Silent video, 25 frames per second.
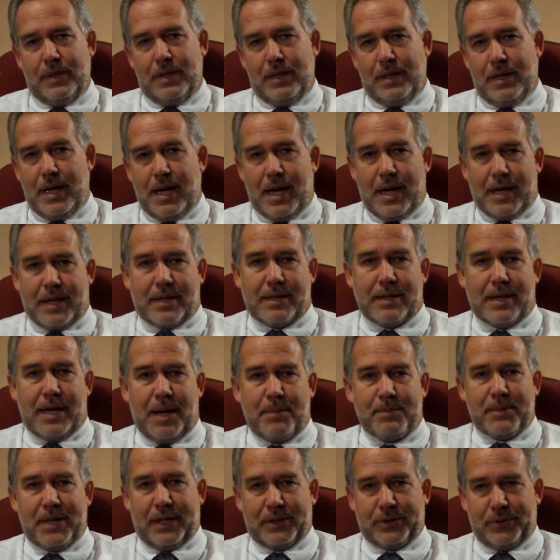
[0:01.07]
Hi, I'm
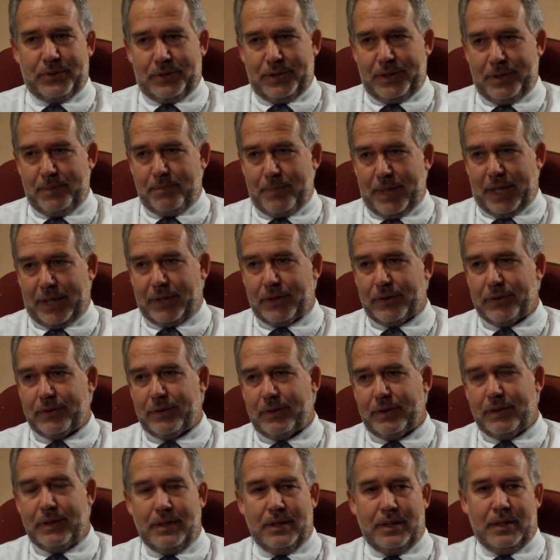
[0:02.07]
Dr. Tim Becker
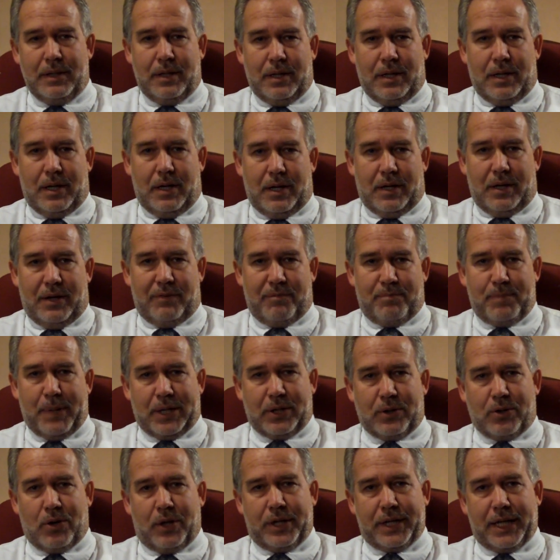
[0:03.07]
of
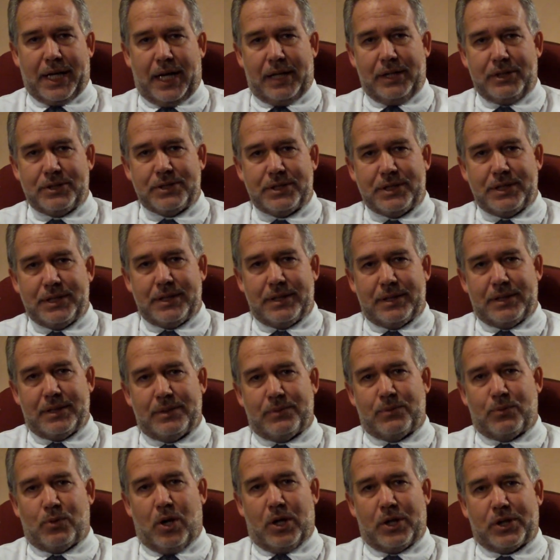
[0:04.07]
Becker Audiology
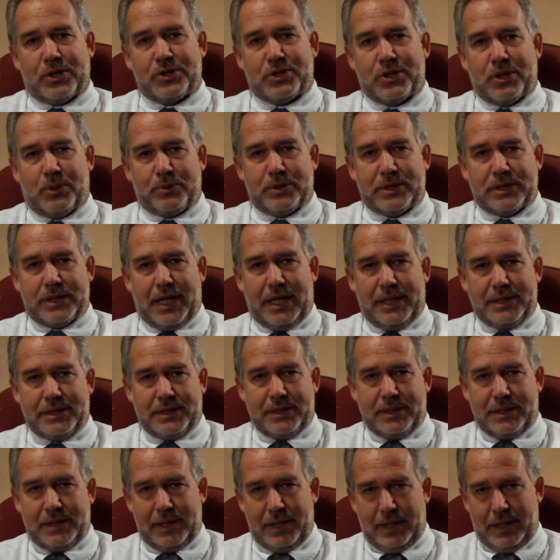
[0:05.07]
in Waukesha,
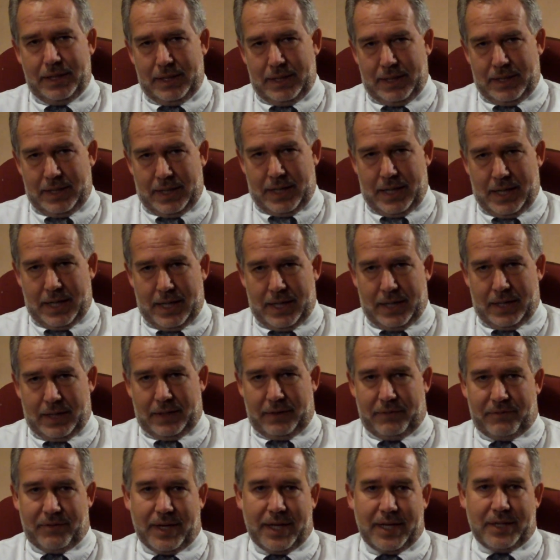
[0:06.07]
Wisconsin, and
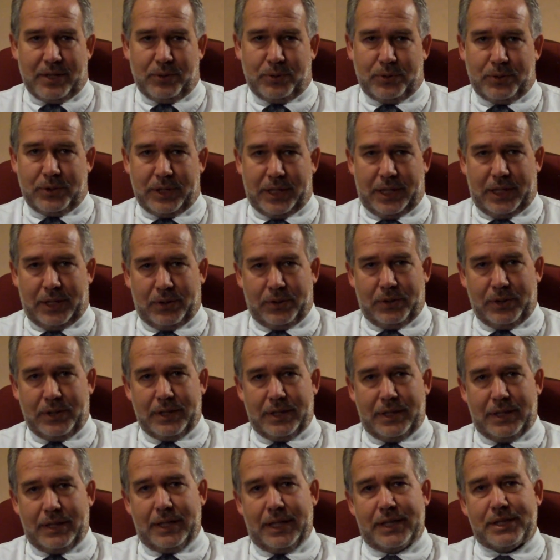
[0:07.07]
of AUD Hearing
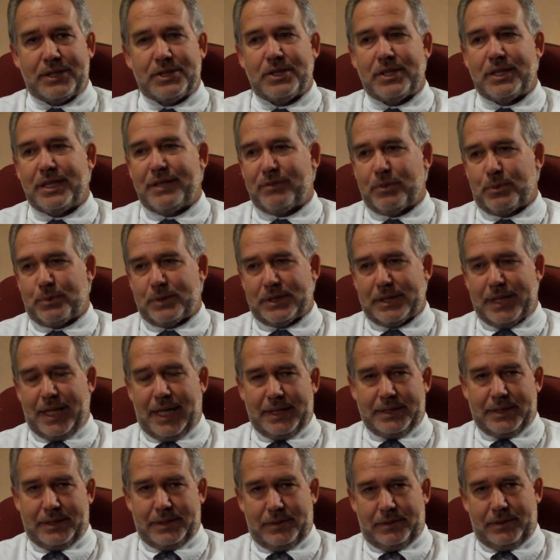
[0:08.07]
in Lake Geneva,
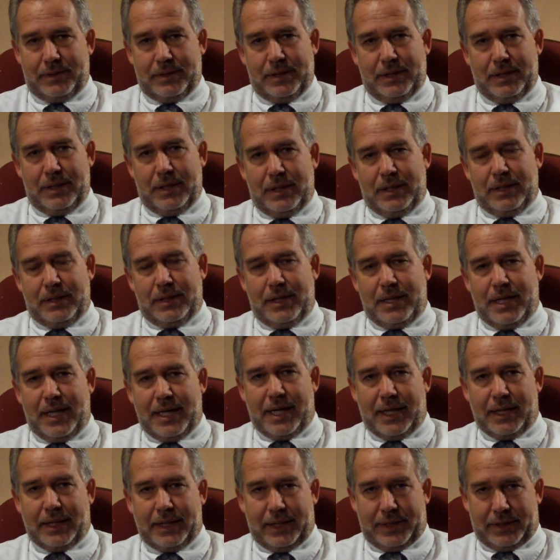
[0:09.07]
Wisconsin. Today
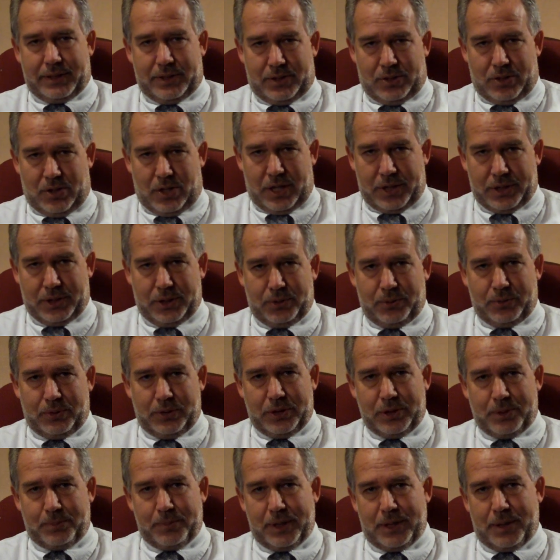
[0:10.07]
I'd like to talk to you a
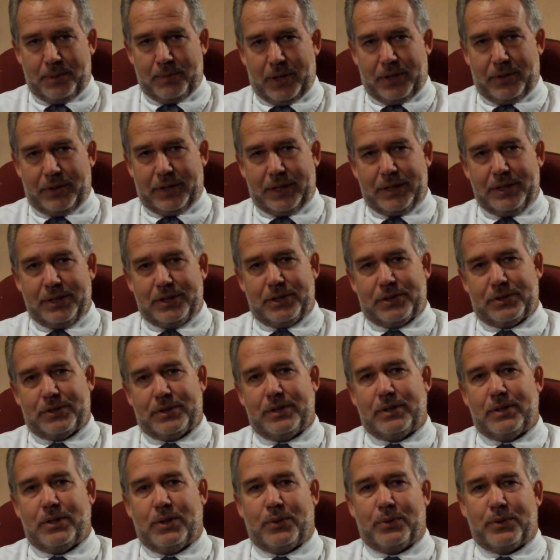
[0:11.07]
little bit about a
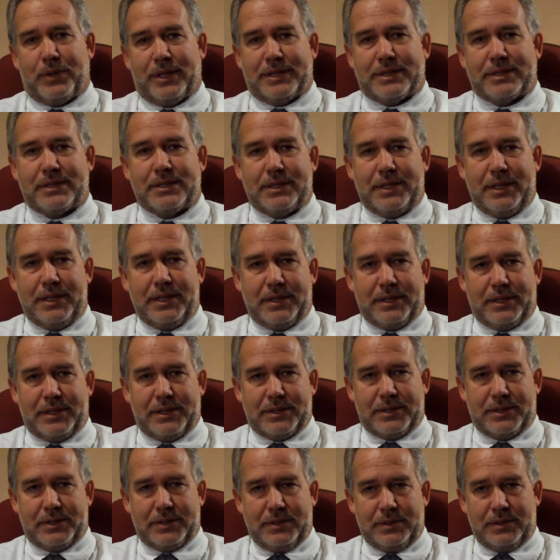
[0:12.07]
condition known as
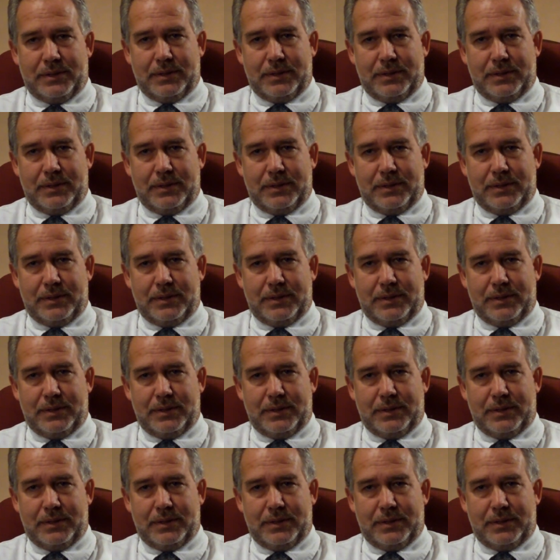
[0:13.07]
tinnitus.